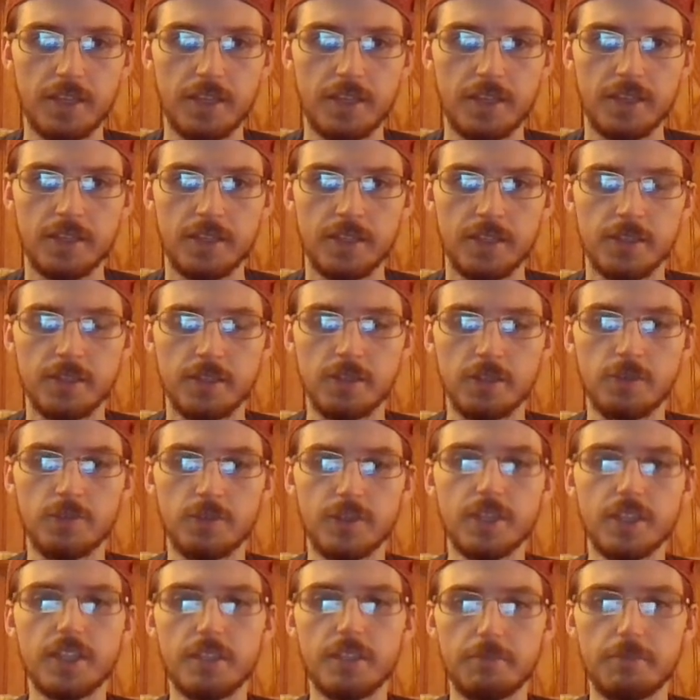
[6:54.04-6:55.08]

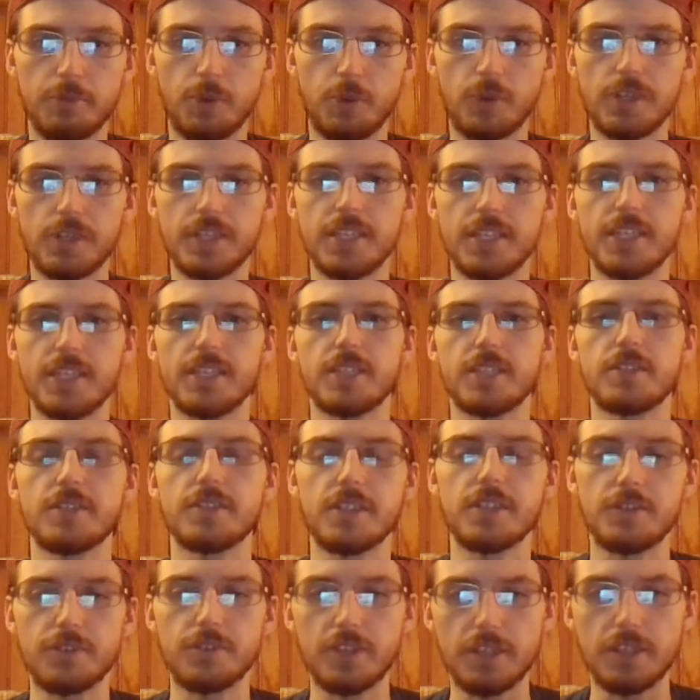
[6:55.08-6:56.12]
really important and they
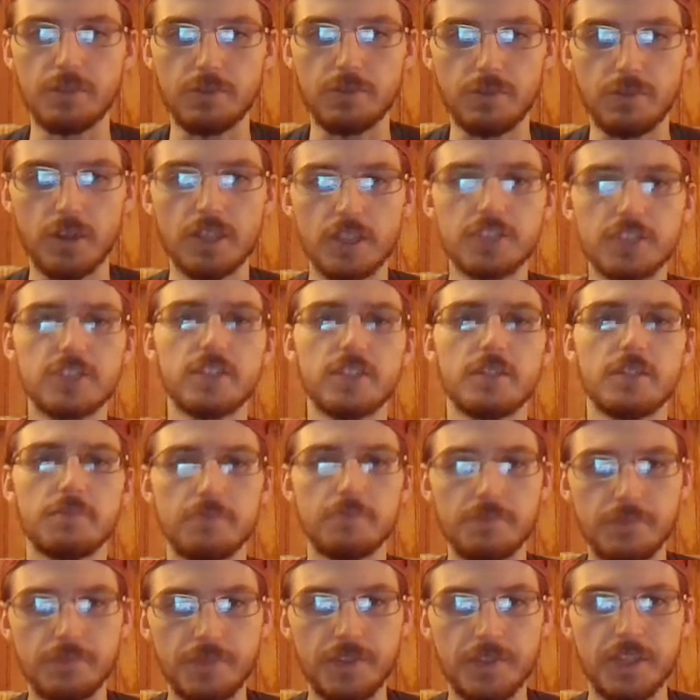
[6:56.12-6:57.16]
really rush them.
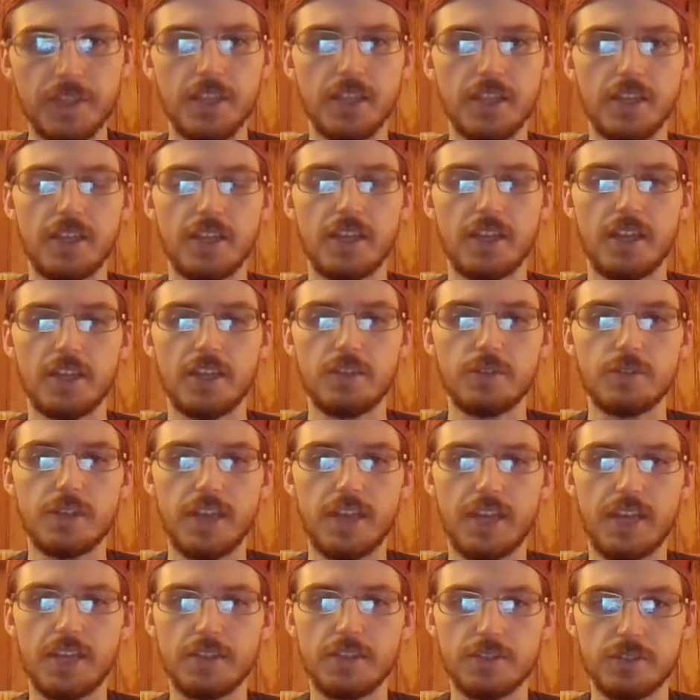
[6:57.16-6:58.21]
And you
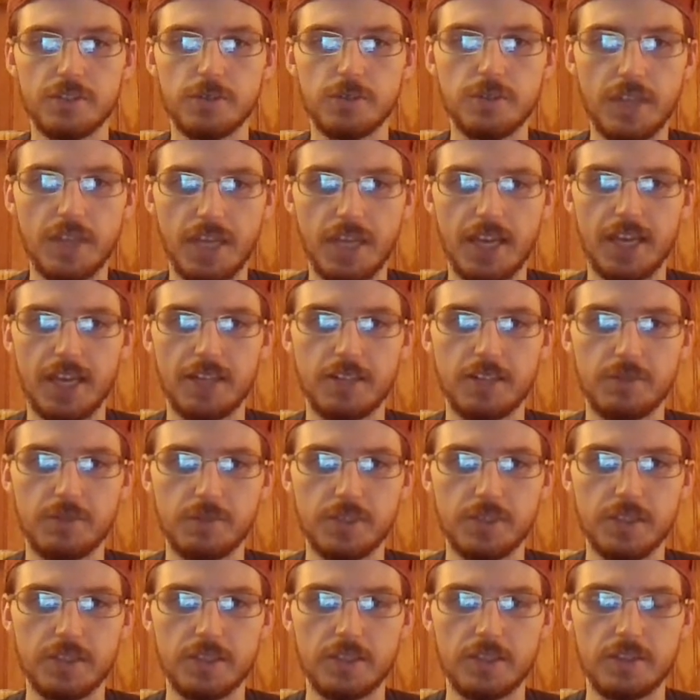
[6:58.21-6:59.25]
can't do that with
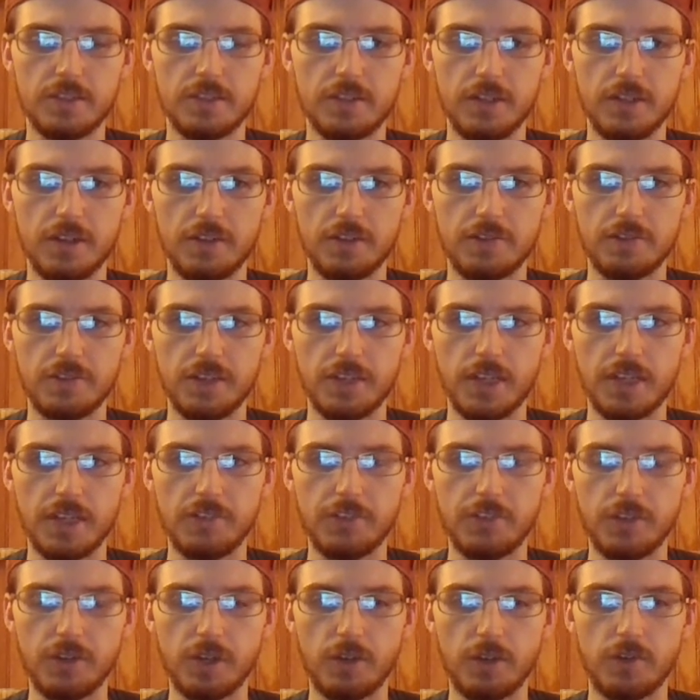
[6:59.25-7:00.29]
stuff. Like if you're
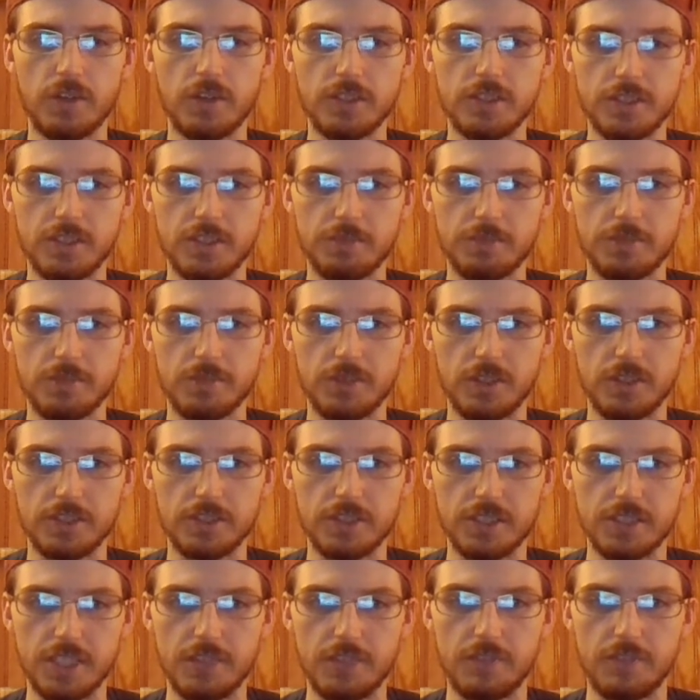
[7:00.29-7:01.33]
going to rush something, rush a
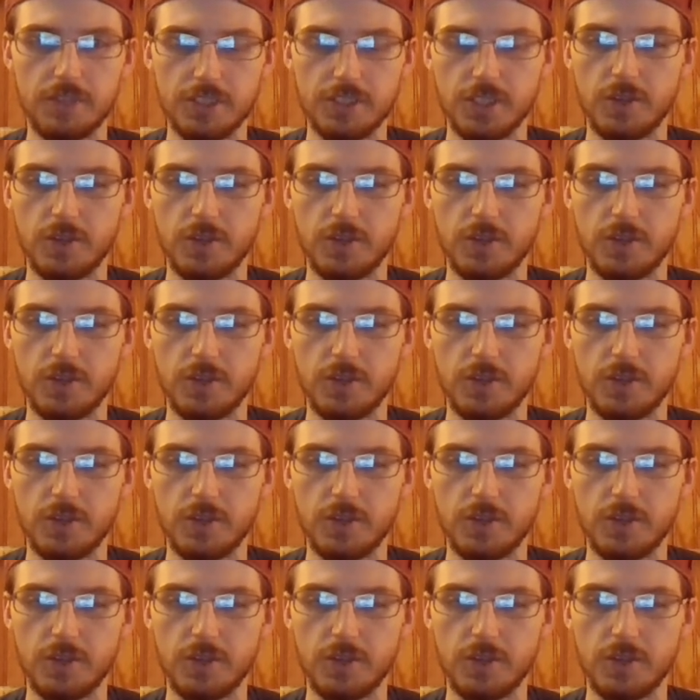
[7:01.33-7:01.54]
TV show at